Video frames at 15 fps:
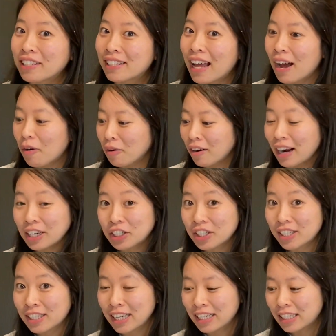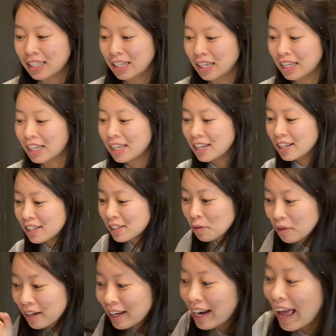sour. I just tasted it. So
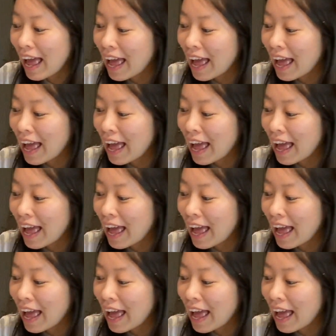we're gonna